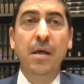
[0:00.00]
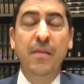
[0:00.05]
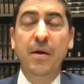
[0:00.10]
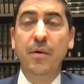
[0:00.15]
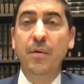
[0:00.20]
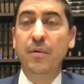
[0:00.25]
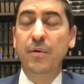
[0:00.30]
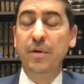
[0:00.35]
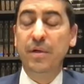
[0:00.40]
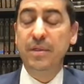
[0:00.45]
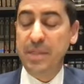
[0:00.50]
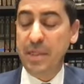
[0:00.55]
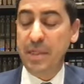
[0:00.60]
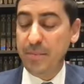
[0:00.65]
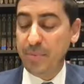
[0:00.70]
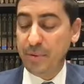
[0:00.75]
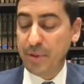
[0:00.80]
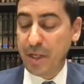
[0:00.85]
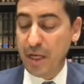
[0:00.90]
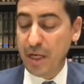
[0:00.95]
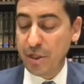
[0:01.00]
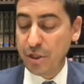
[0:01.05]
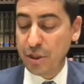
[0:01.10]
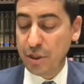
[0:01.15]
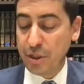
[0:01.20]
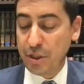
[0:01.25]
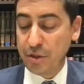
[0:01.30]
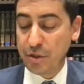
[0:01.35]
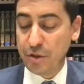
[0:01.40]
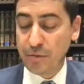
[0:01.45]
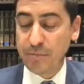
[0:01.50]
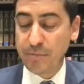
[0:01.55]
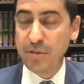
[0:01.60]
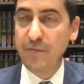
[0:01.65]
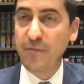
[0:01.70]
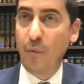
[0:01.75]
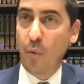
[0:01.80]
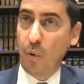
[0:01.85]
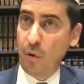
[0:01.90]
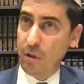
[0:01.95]
There was an implication in terms
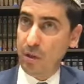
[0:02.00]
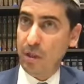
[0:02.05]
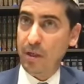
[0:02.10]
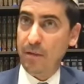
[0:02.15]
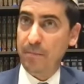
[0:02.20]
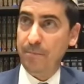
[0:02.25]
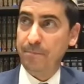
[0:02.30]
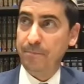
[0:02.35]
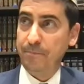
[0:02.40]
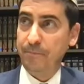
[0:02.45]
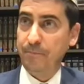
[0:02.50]
of Orla.